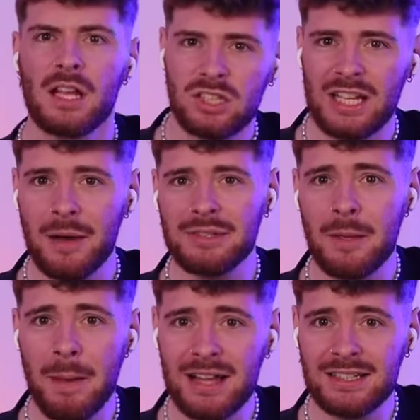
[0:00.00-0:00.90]
So now he's
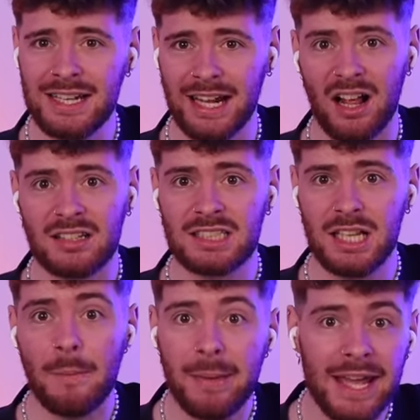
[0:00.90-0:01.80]
abandoning us.
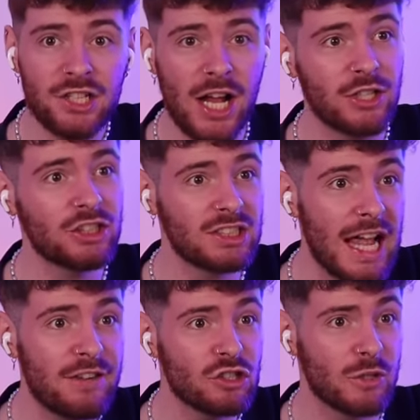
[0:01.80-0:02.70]
Bitch, I just
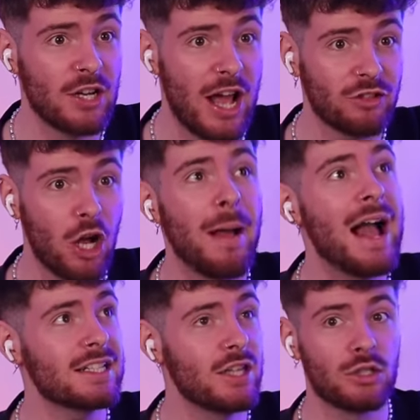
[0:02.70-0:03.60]
saved you so I don't have to go
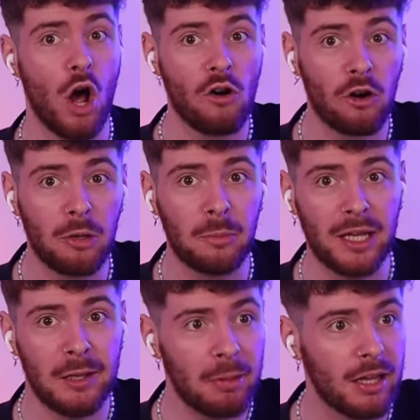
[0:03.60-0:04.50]
back to those horrible
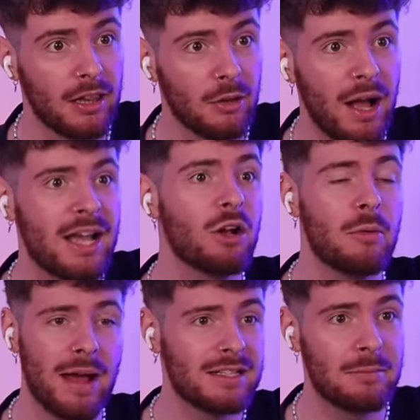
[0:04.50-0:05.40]
people. Why are you
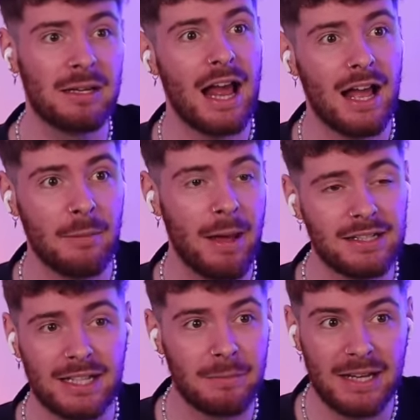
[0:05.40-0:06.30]
abandoning
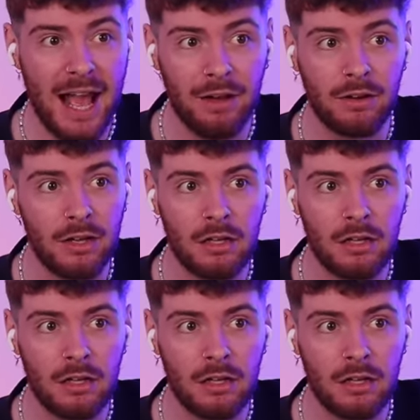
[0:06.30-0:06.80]
me now?